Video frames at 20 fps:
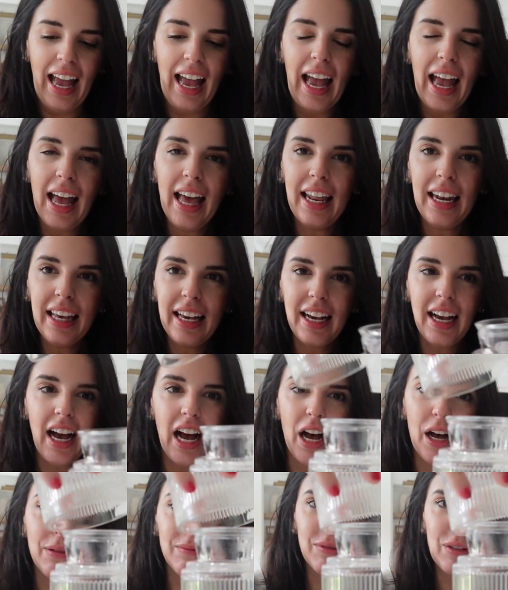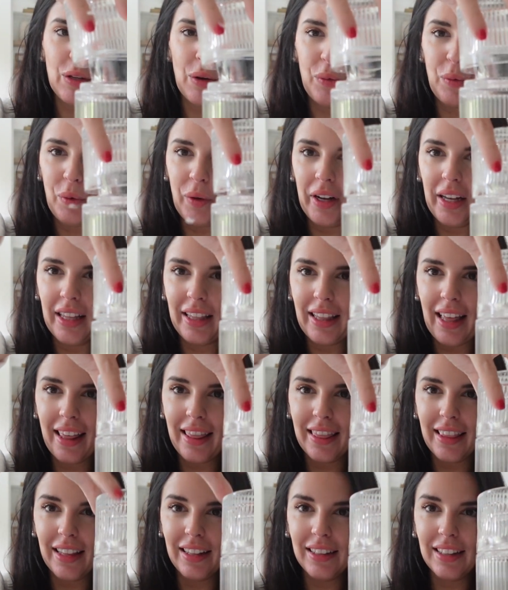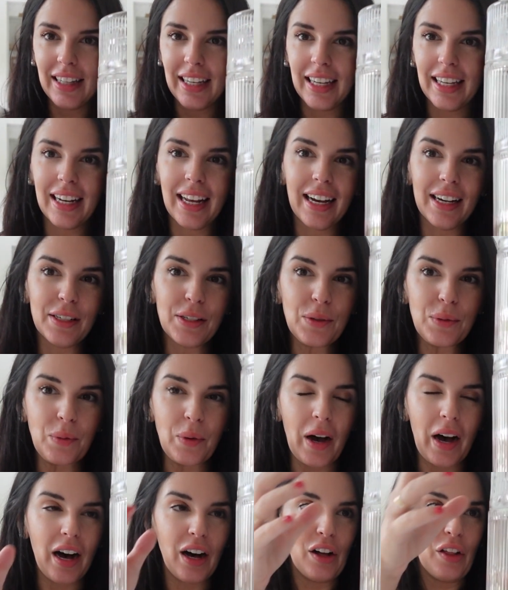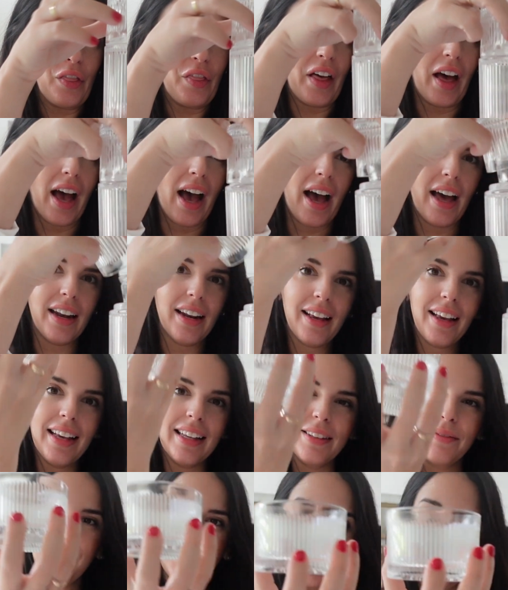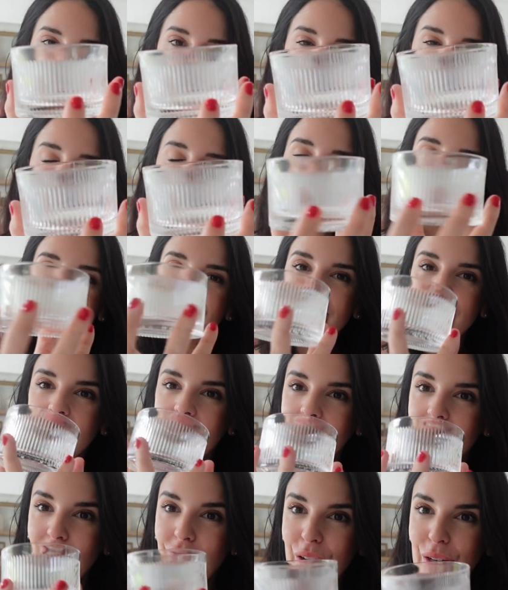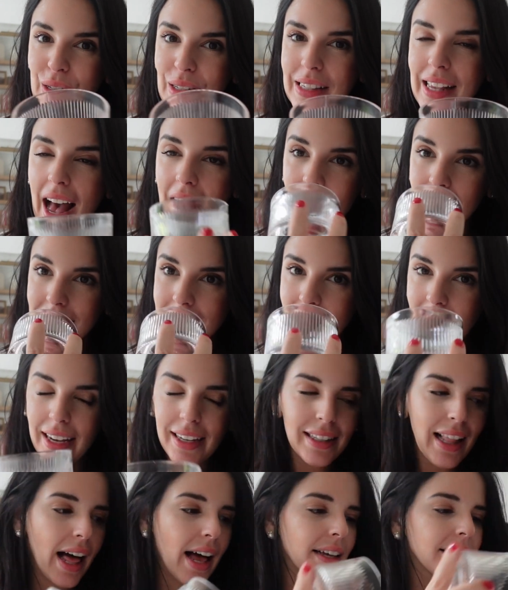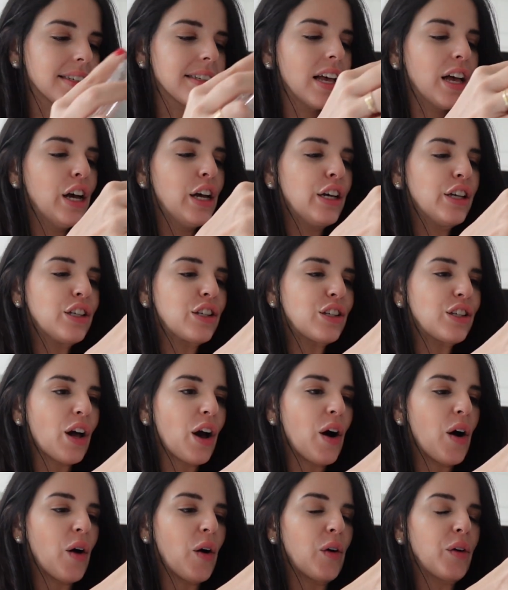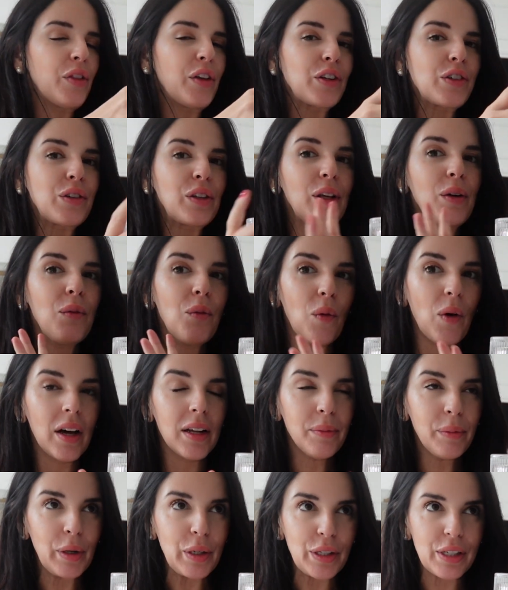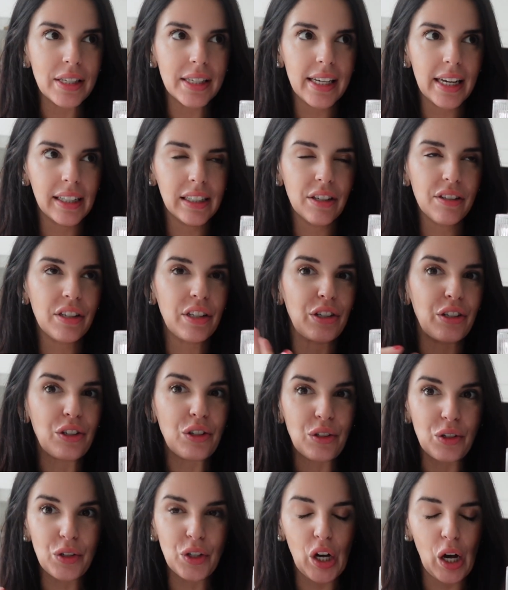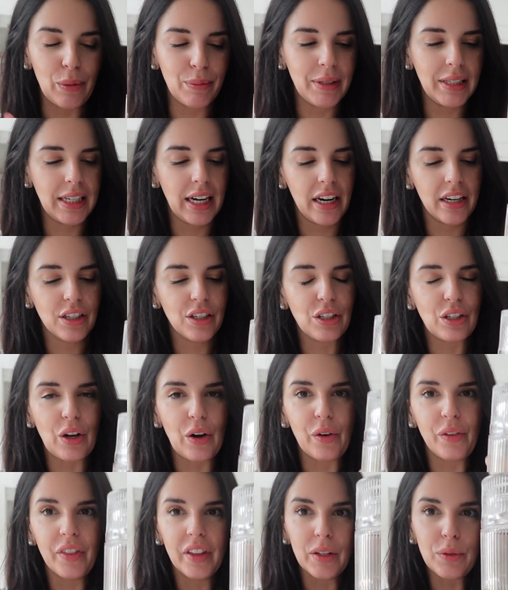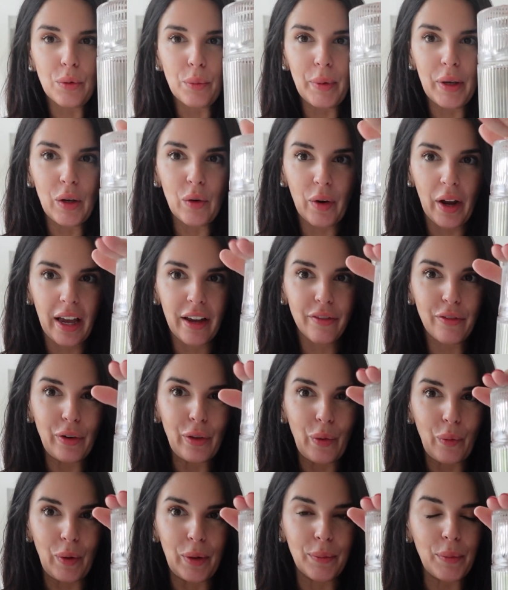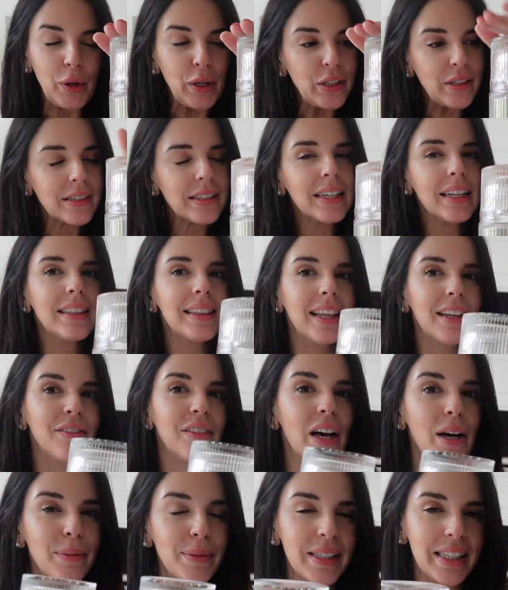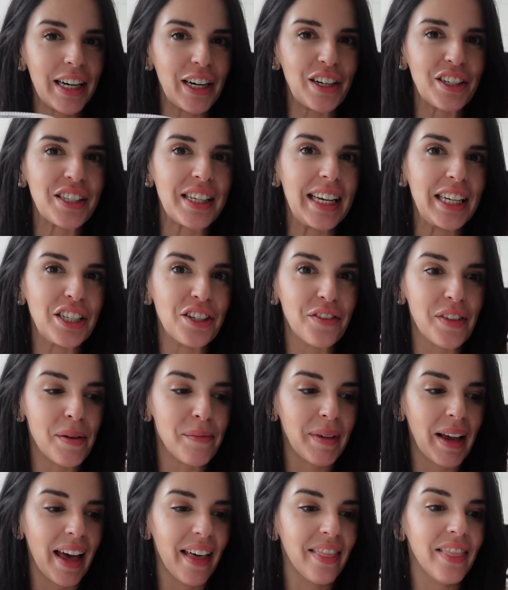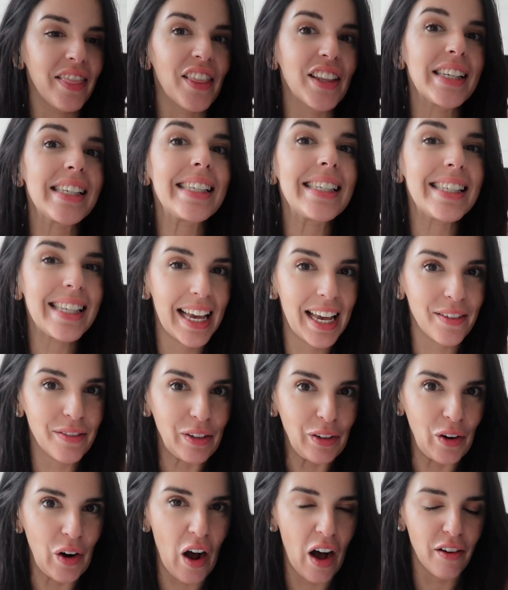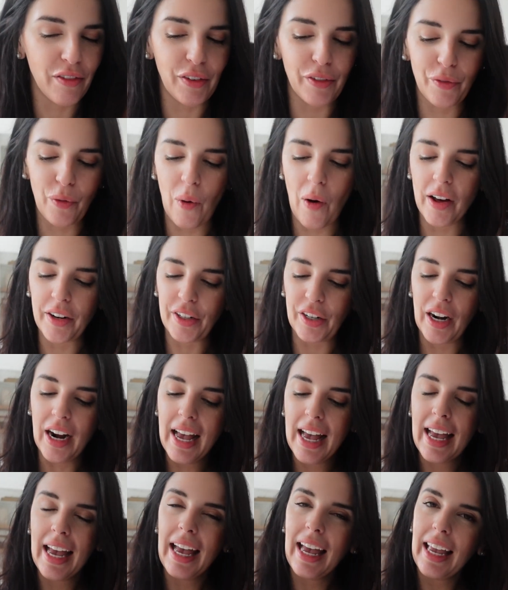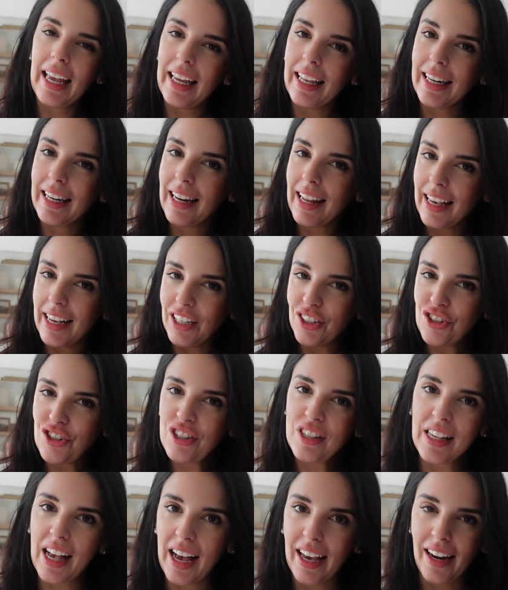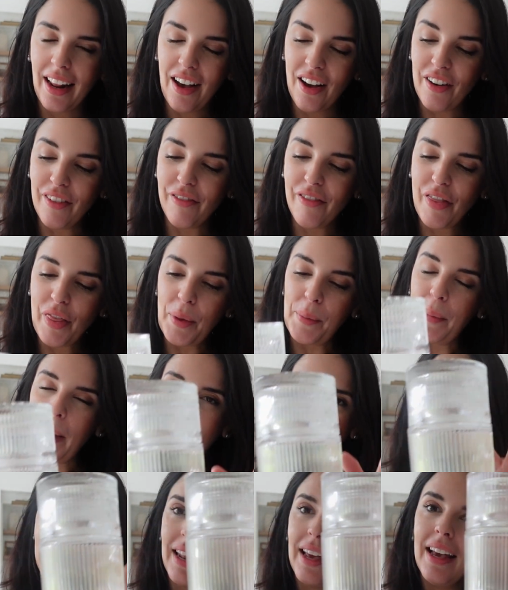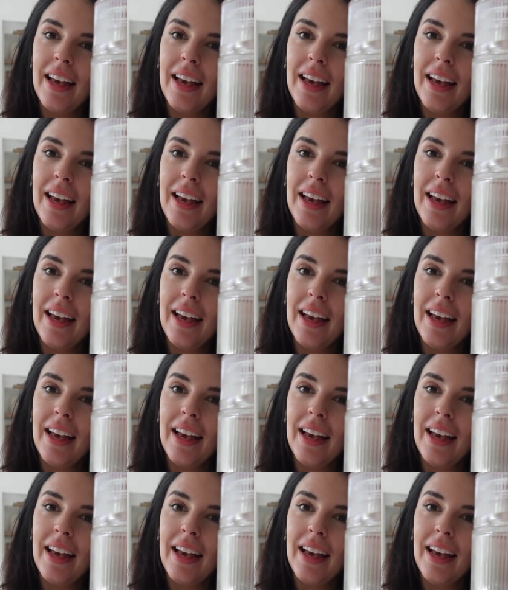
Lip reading: And it comes with the lid as well that can be used as a glass. So there's only one person staying downstairs, 2 upstairs. So this would be great for the one person, and then upstairs, each of them get the same carafe of water in each side of the bed.